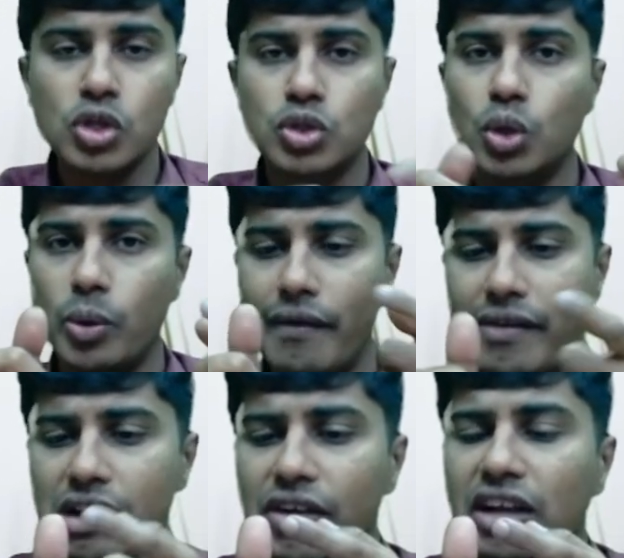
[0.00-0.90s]
So to
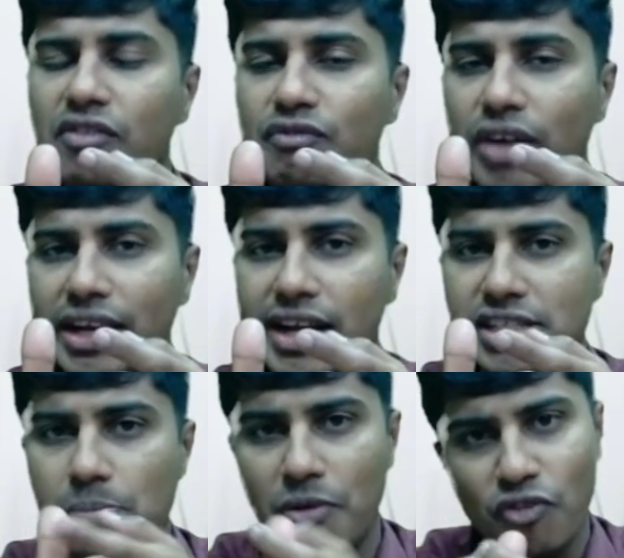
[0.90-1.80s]
evaluate
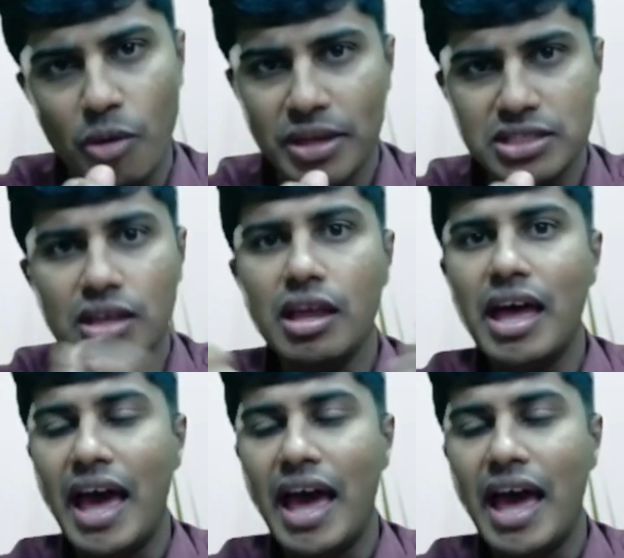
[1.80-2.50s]
financial performance